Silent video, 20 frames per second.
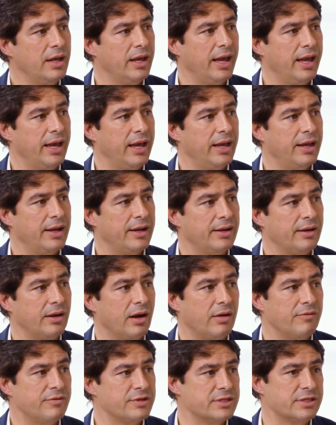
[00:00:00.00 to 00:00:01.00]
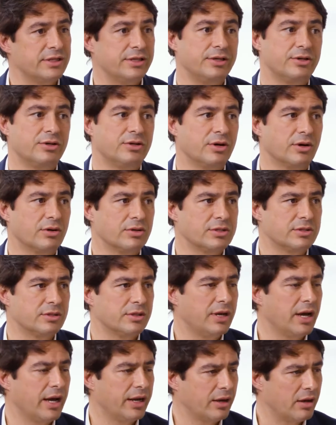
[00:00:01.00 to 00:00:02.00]
and obviously you go to
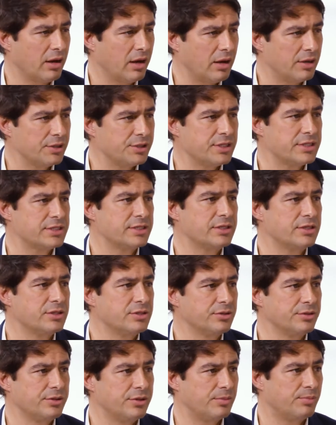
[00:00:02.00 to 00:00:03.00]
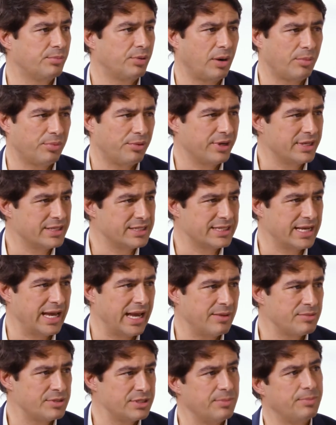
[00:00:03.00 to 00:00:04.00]
the gynecologist and do your proper
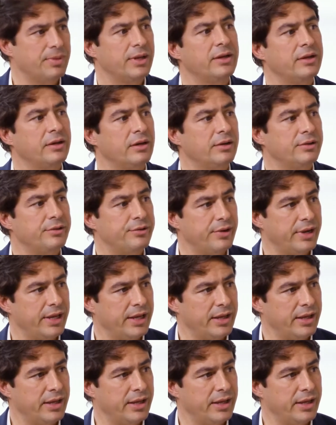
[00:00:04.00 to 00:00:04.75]
exams depending on your